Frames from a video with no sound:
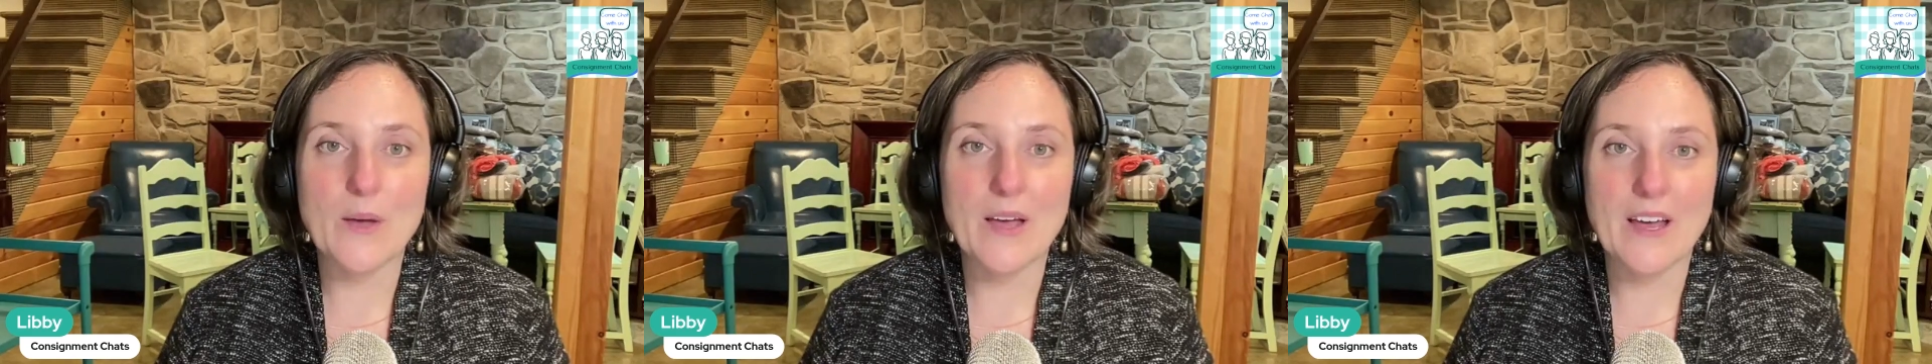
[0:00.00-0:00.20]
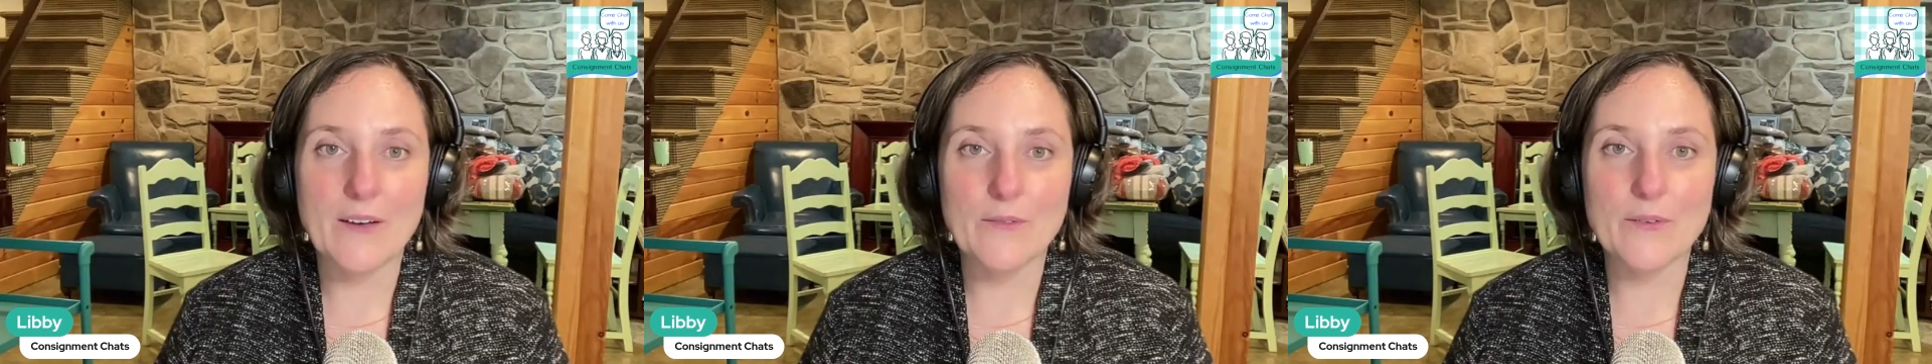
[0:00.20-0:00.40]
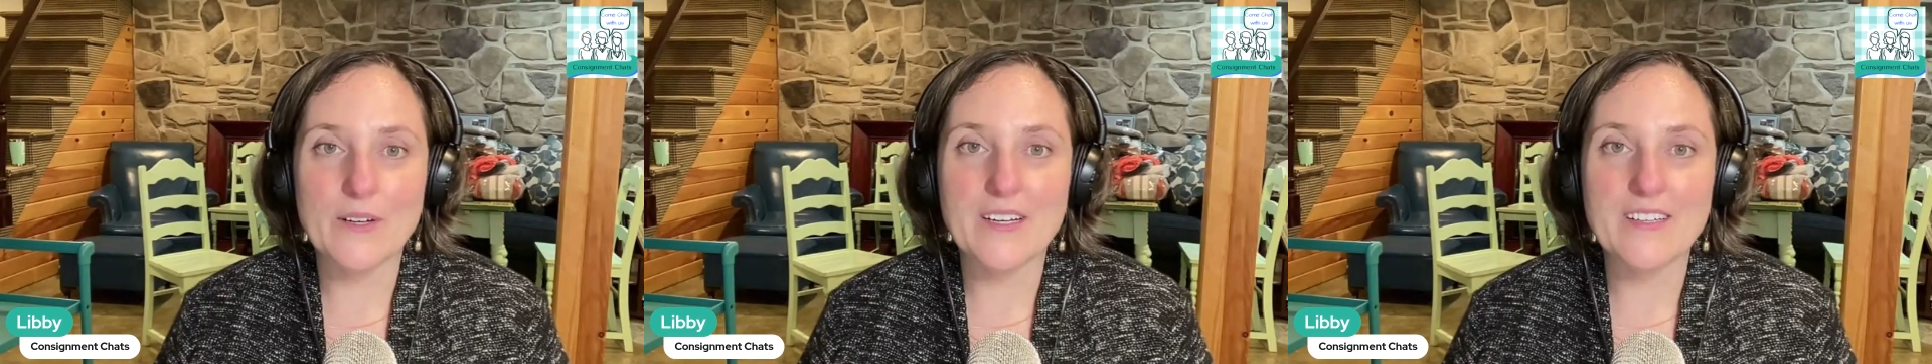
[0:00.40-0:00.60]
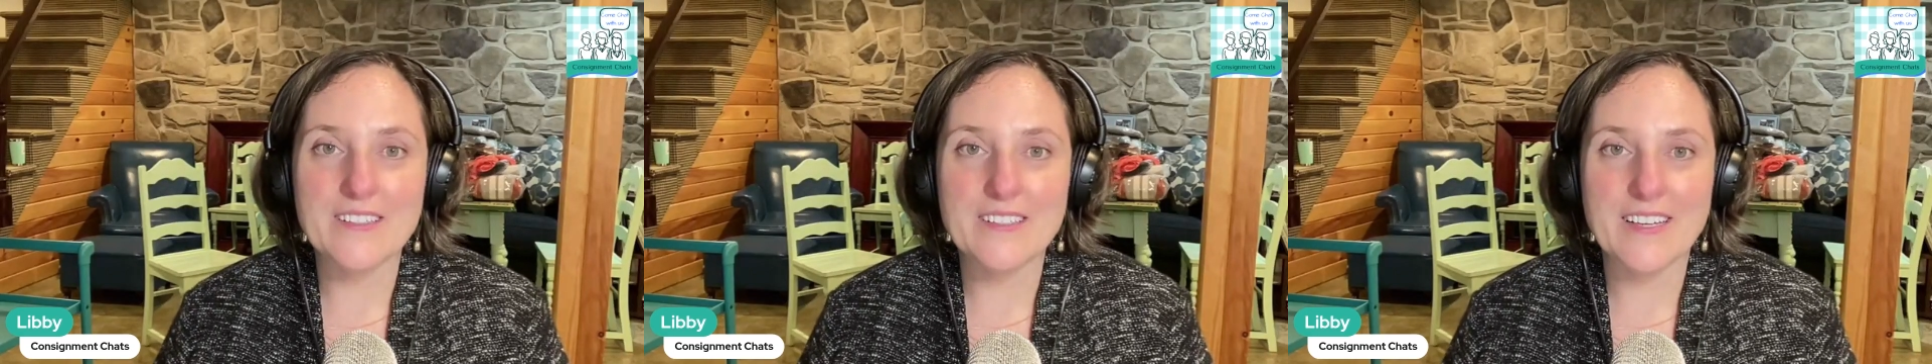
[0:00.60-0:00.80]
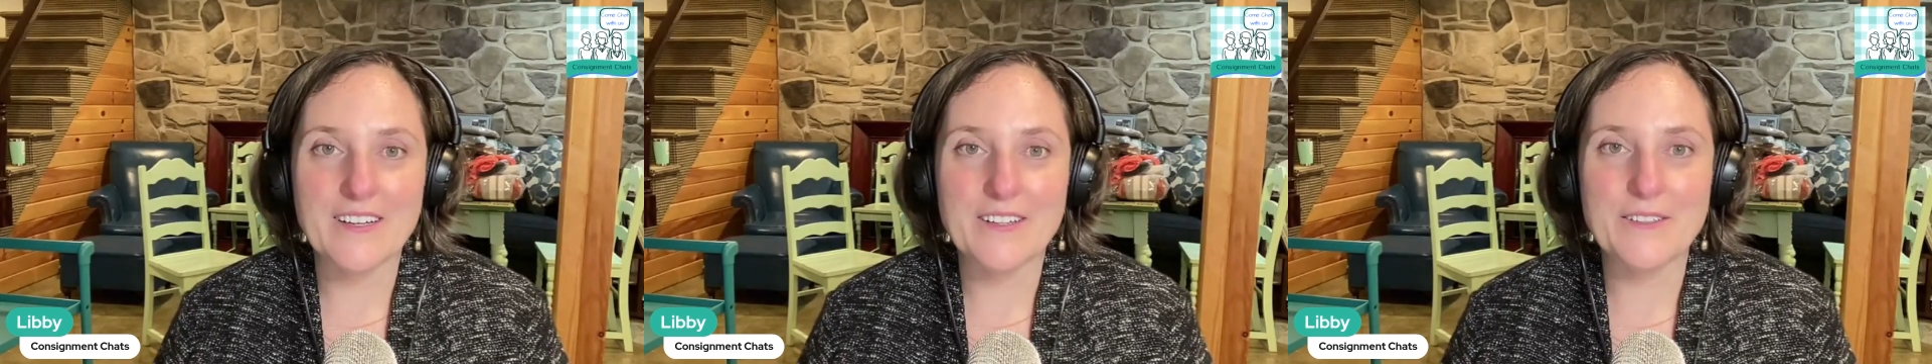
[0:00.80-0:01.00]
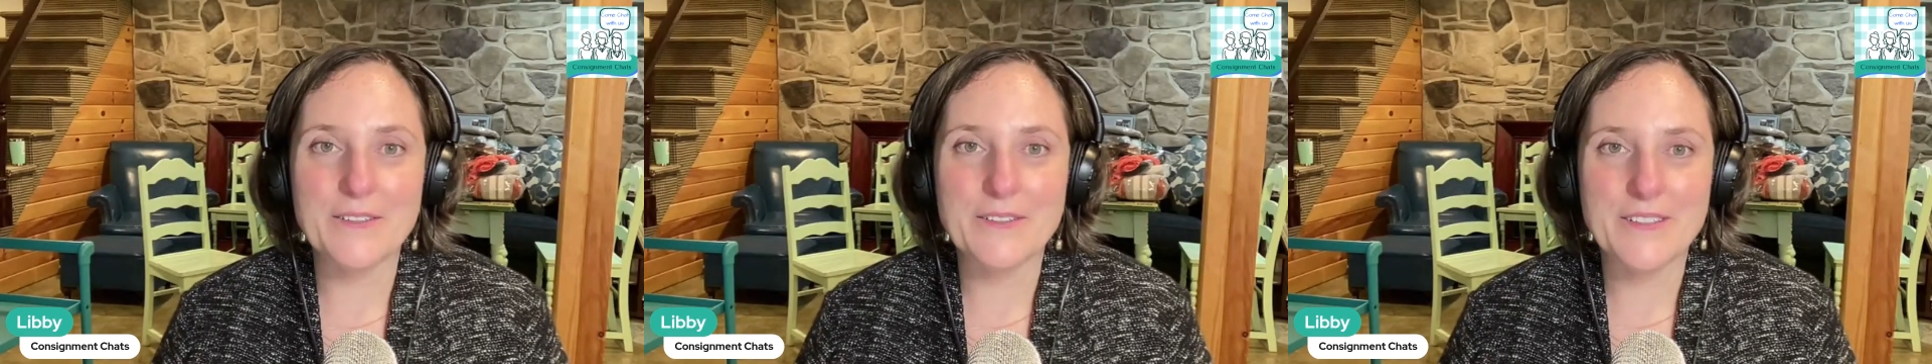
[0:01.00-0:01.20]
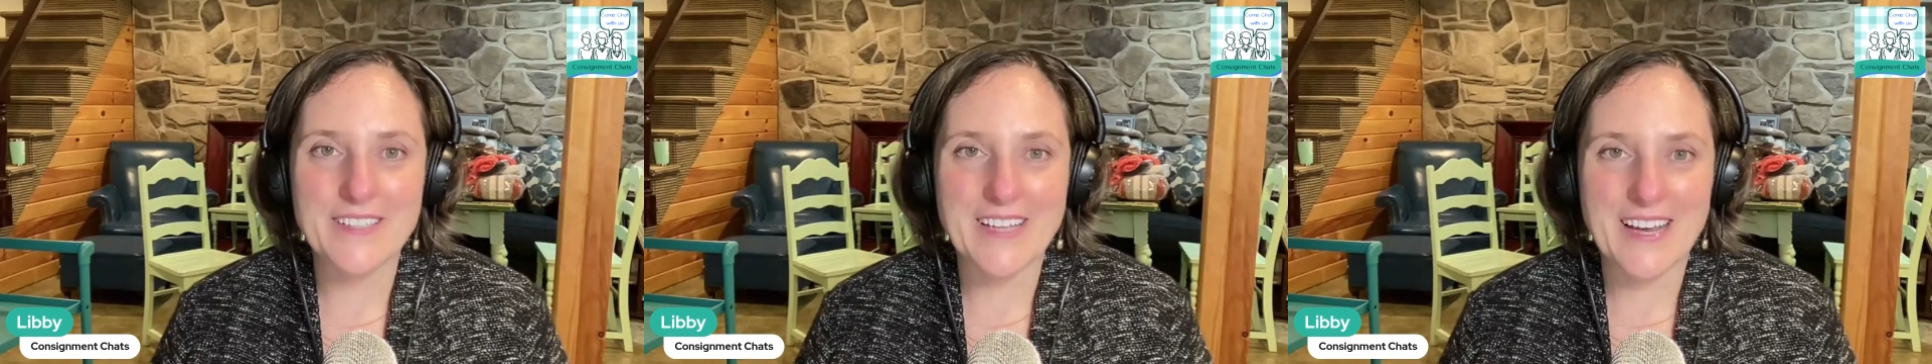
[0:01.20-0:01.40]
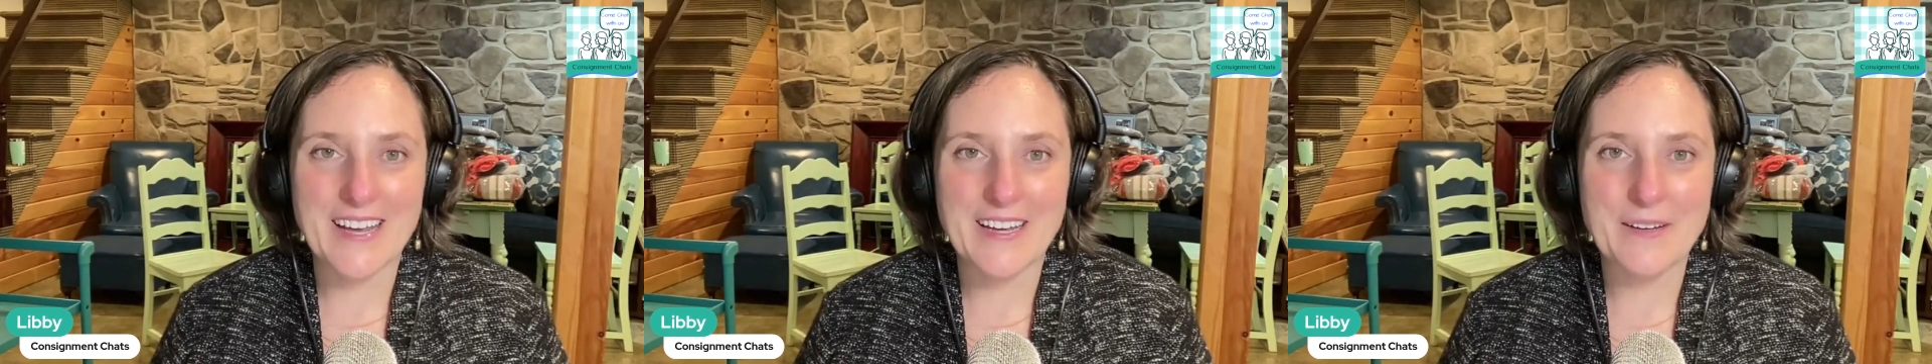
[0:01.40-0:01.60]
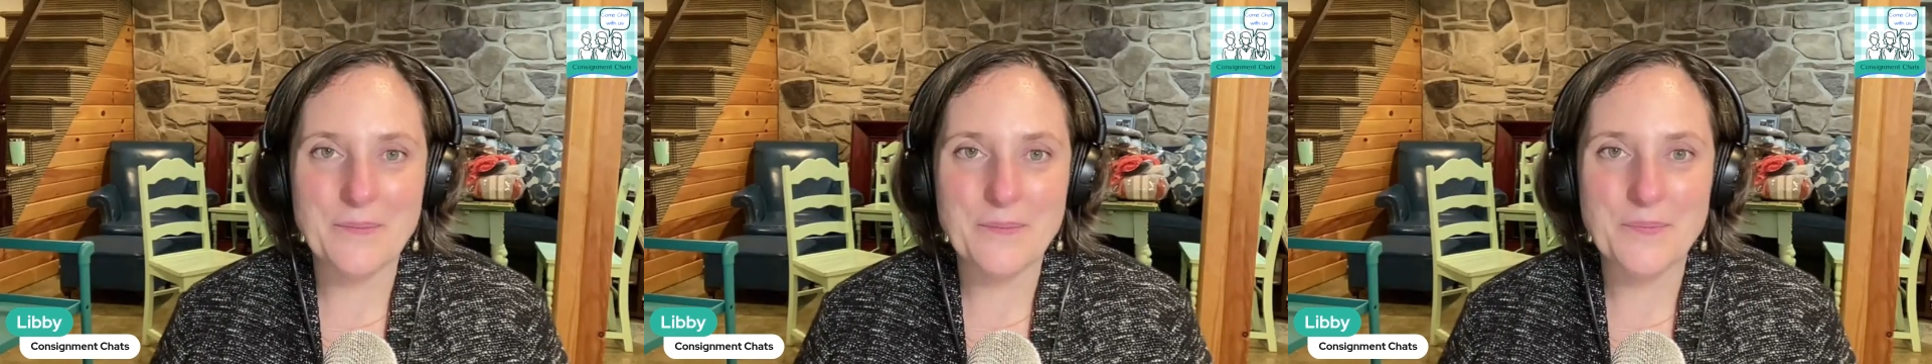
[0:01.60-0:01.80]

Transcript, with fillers: every single day